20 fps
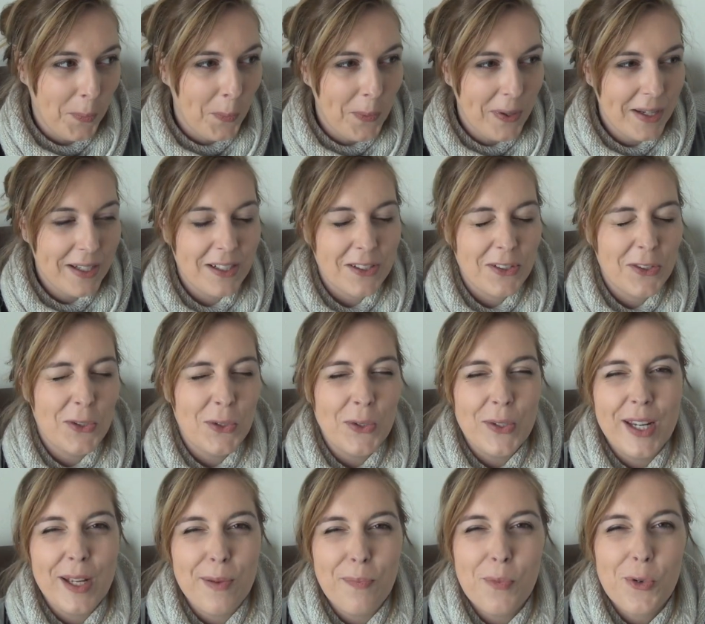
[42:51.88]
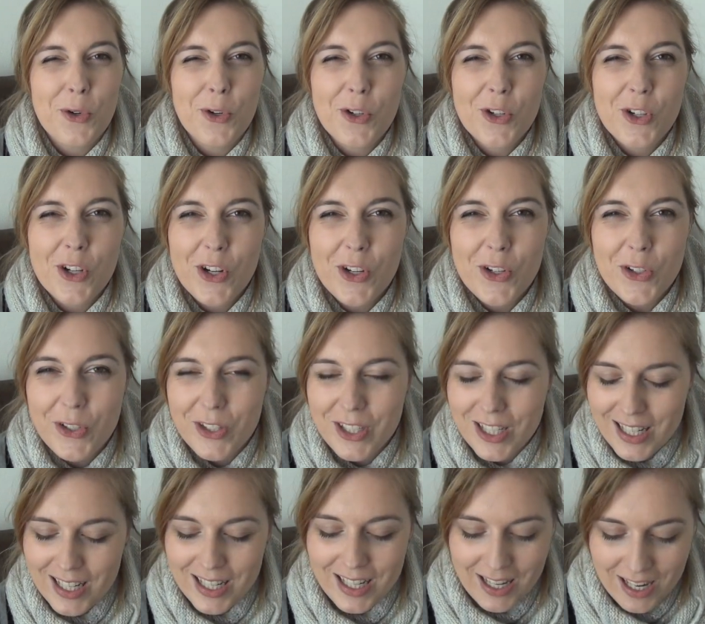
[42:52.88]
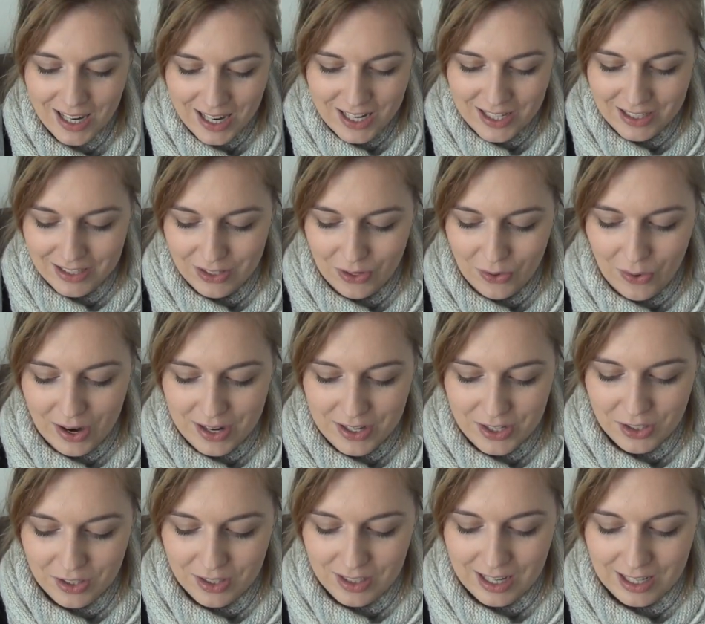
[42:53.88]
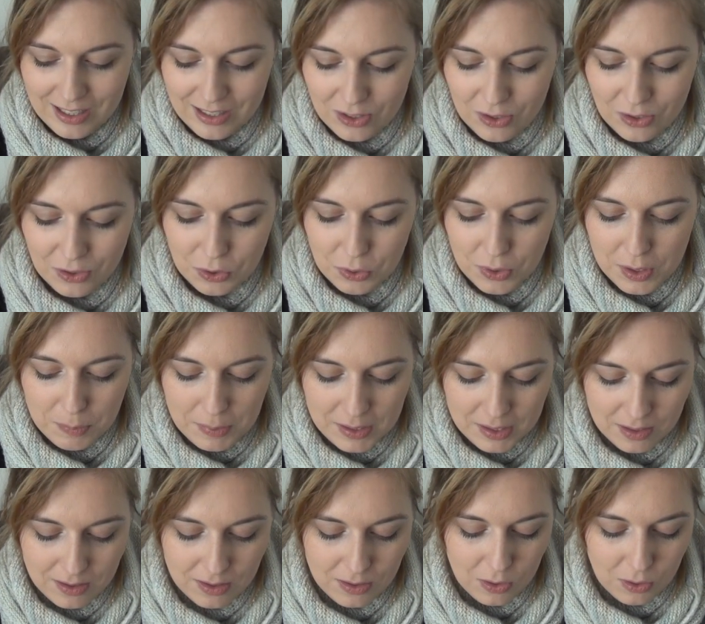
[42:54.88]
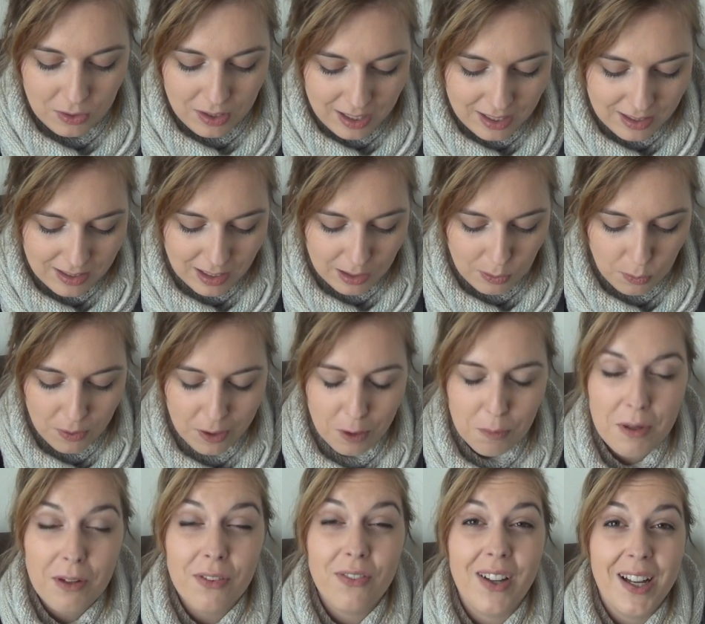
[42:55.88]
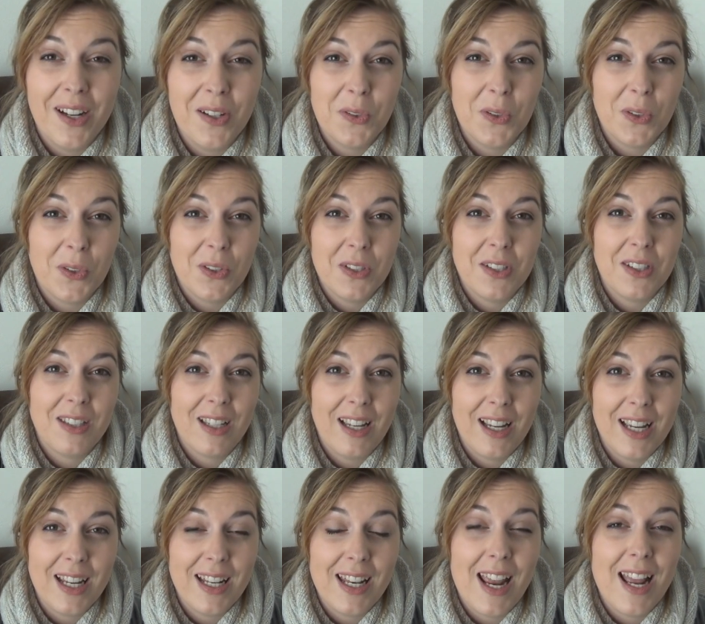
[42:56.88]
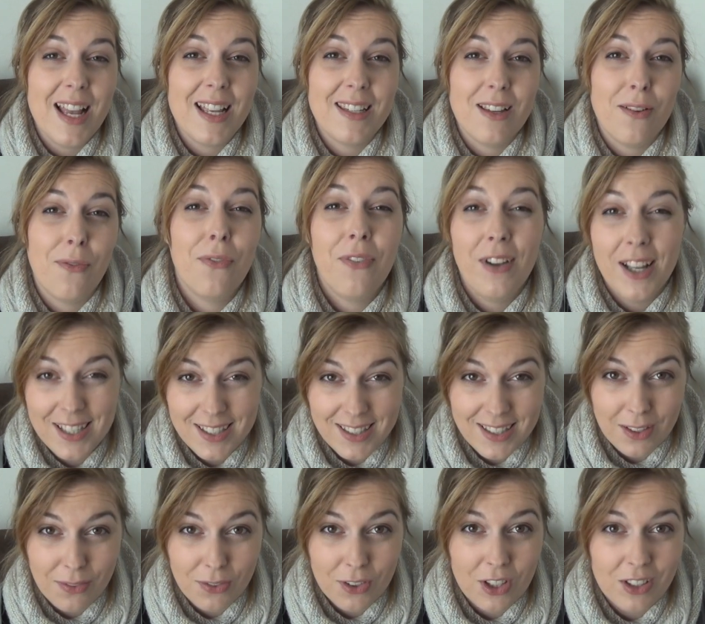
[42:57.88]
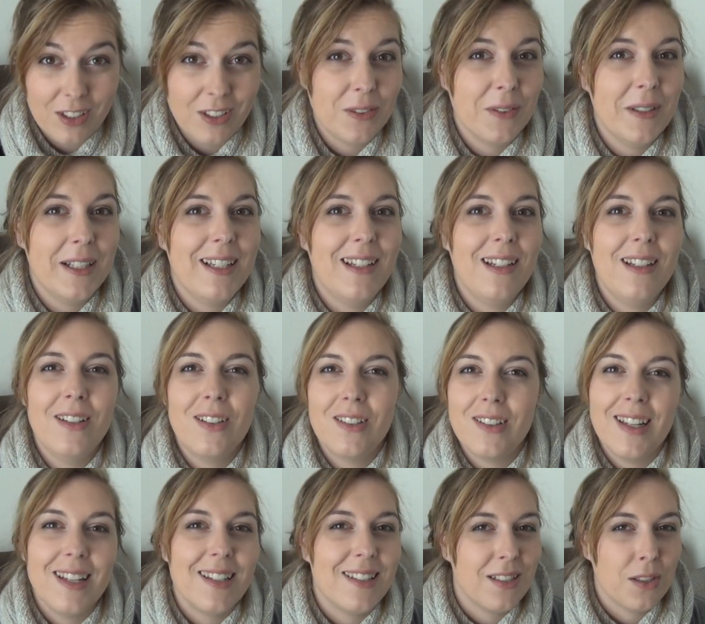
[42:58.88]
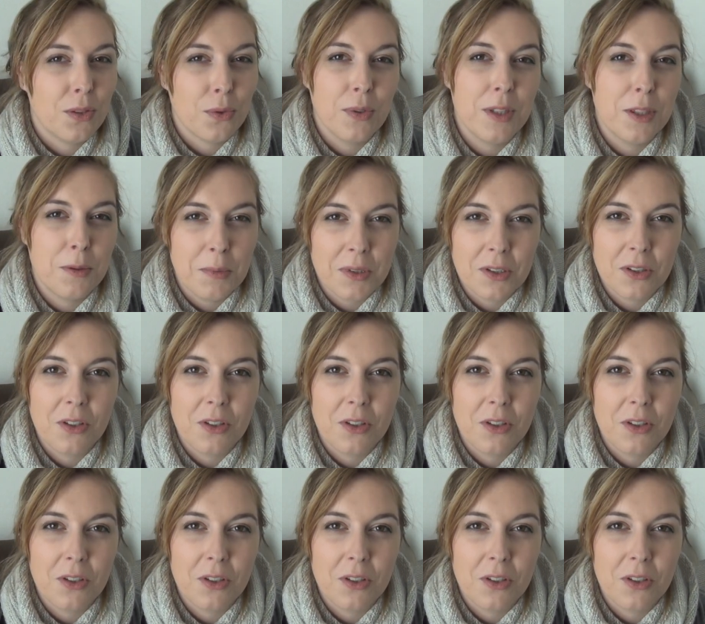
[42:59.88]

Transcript: weather to get more cozy, so I just like to contribute to that. It will be found on the site as a festive colorway, not as a Christmas